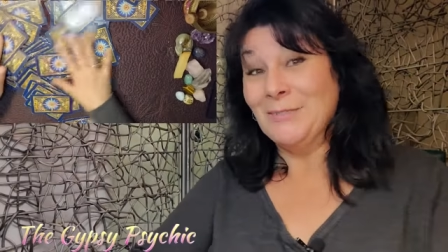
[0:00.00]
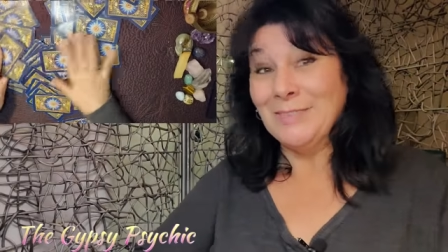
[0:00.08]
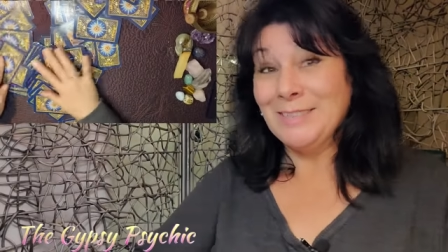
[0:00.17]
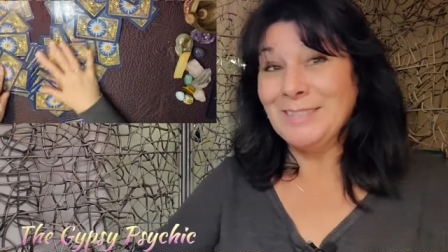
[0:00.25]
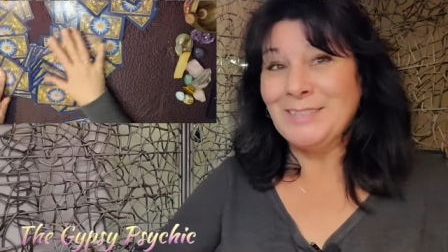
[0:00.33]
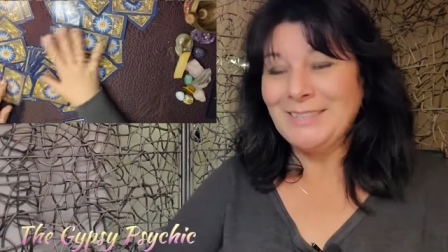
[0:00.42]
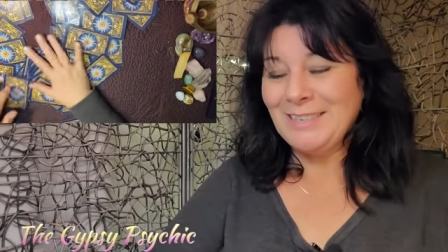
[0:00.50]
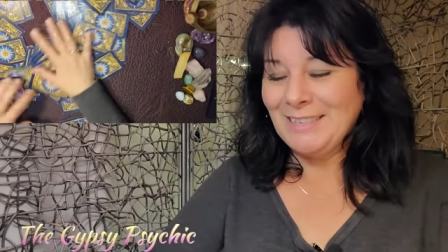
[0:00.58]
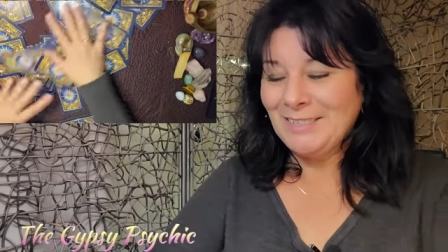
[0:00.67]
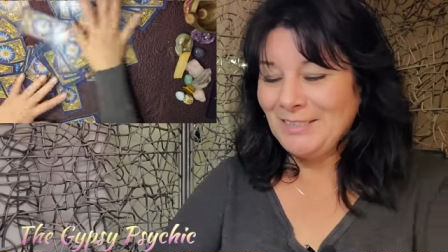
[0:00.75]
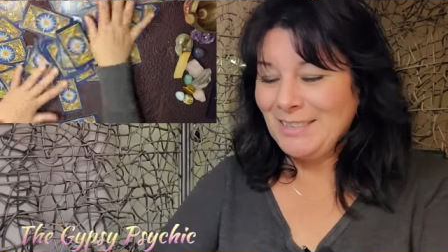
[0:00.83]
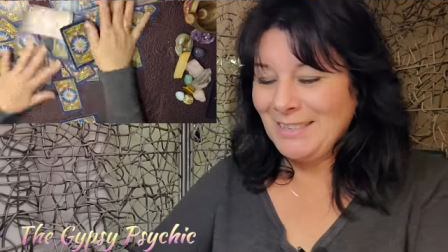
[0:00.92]
What's going
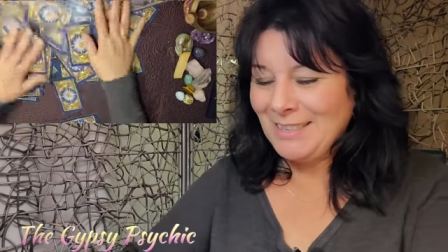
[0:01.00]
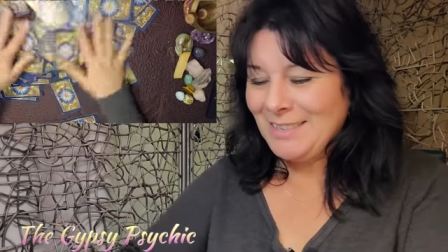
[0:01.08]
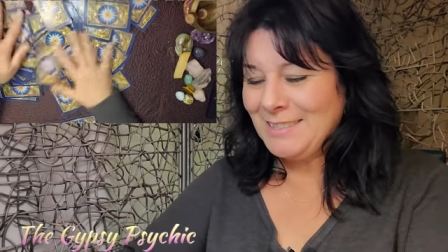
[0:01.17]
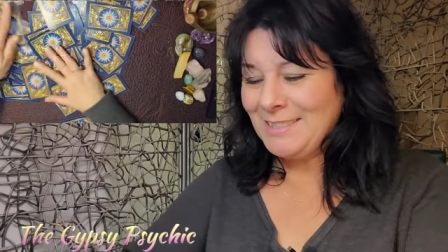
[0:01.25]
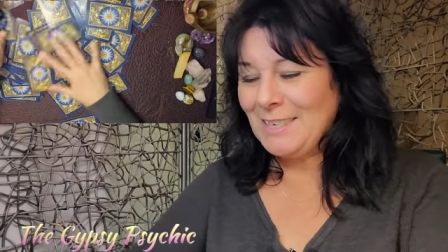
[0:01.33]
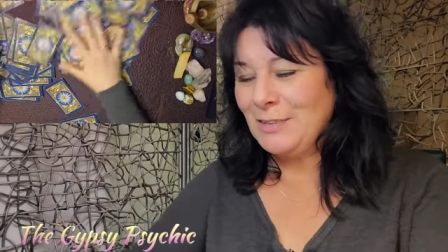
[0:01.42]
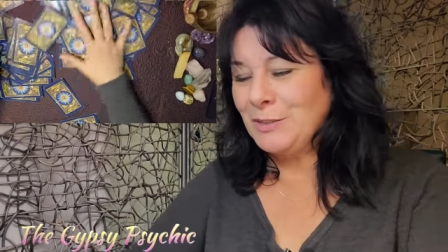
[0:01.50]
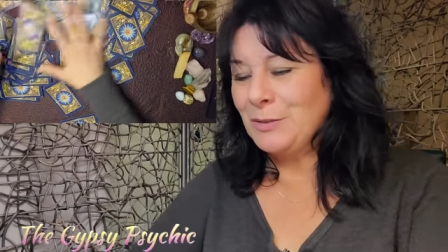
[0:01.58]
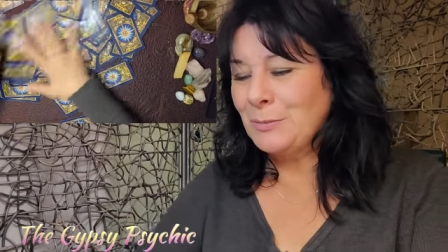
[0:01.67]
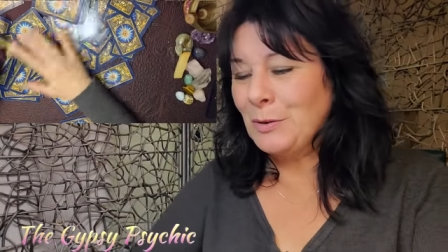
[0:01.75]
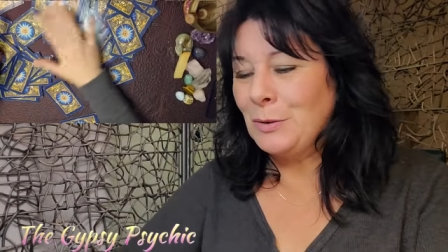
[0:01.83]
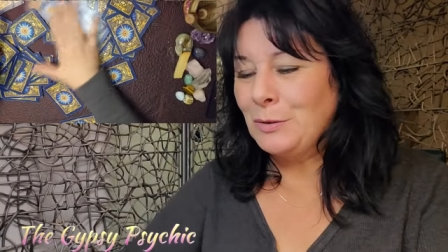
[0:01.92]
on, you guys? How's
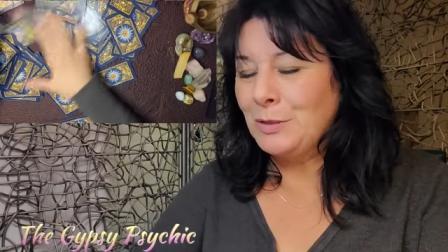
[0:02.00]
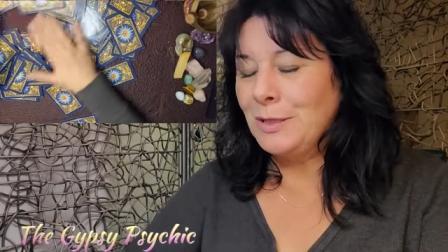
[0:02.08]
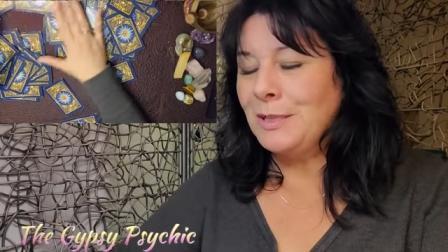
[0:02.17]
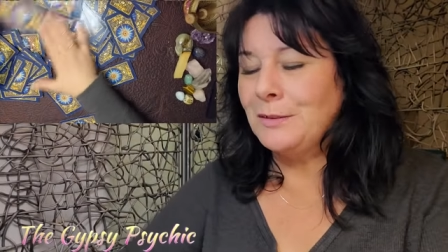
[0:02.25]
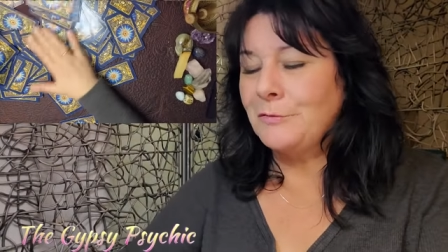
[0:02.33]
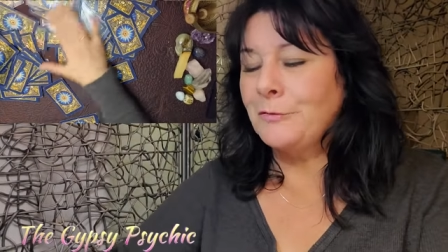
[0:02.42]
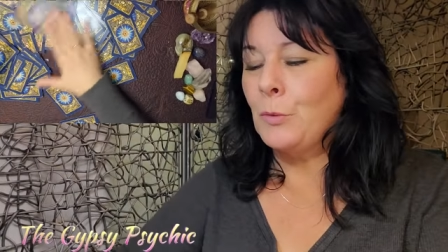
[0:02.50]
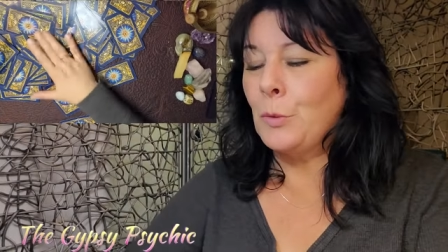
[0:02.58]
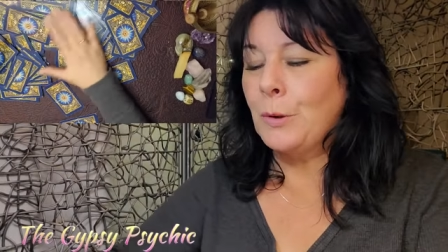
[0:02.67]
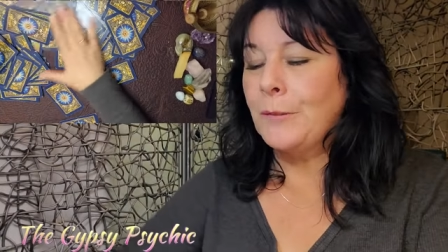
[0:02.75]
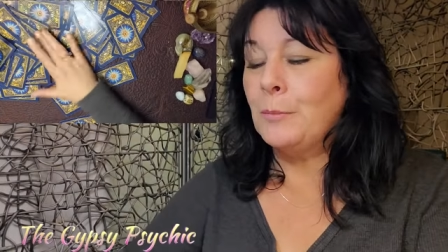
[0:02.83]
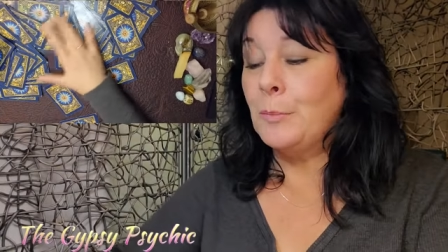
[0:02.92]
it rolling
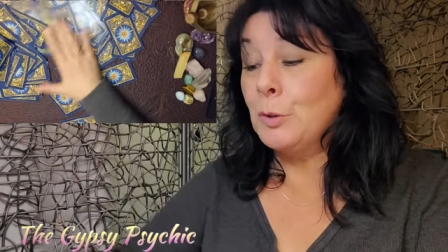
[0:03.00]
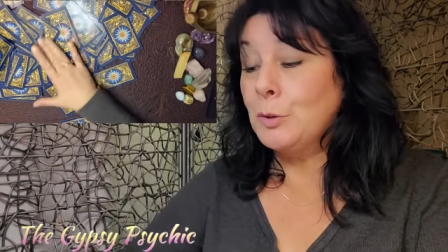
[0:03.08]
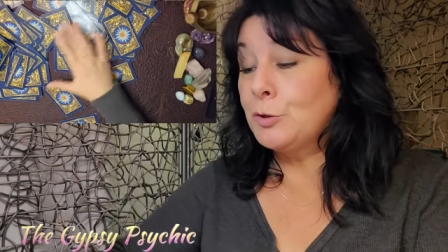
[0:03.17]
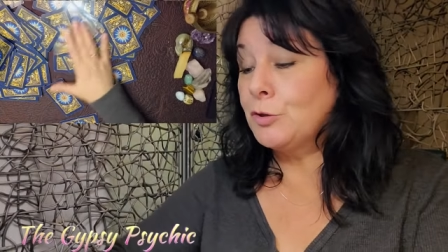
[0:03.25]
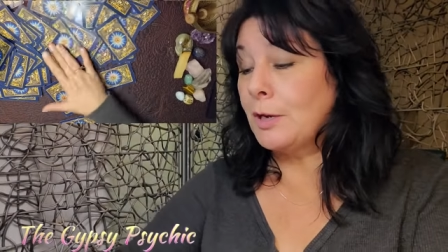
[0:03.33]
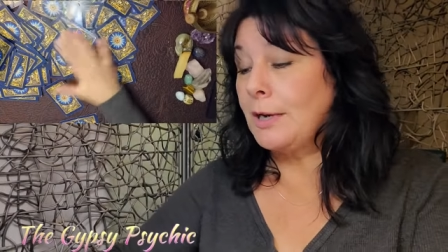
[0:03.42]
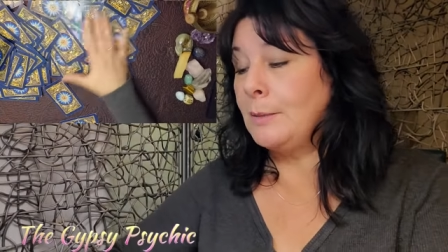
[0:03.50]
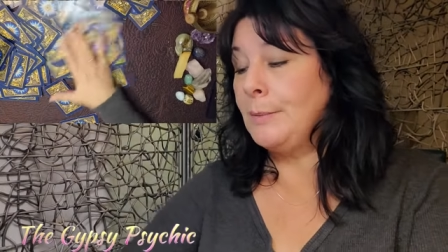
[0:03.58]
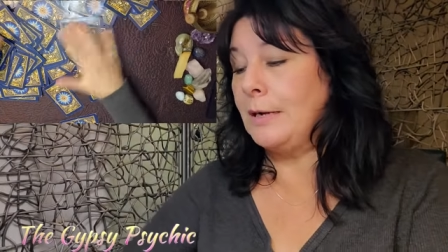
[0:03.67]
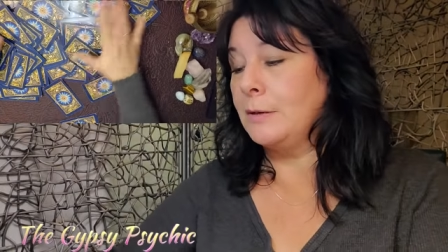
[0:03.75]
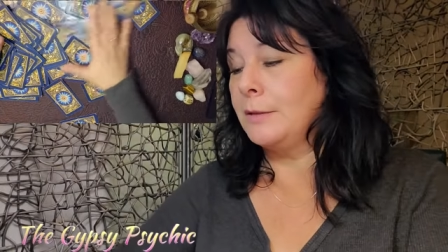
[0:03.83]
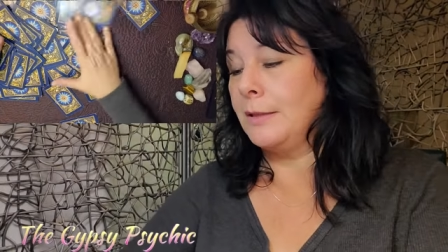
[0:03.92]
for the bull tribe
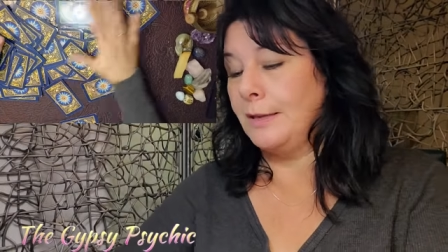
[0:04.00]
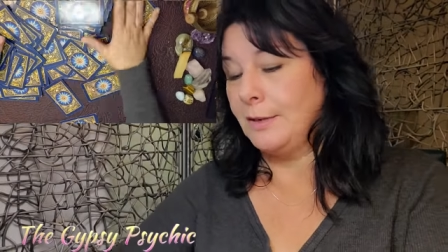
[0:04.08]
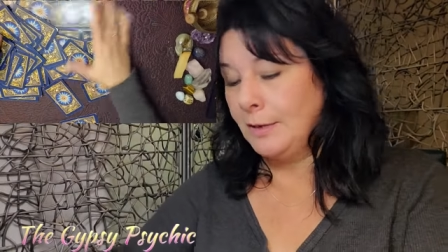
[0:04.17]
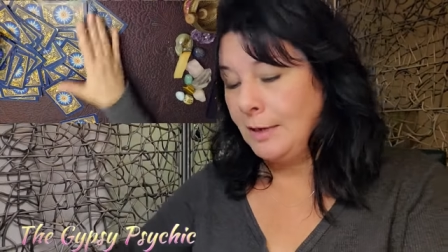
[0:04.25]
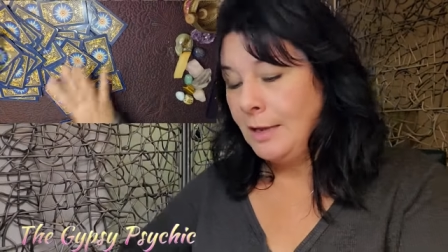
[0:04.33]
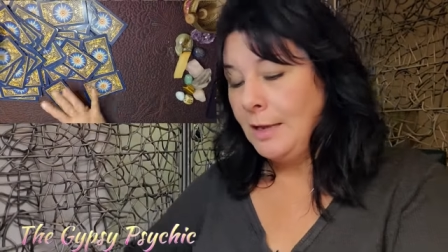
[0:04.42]
out there?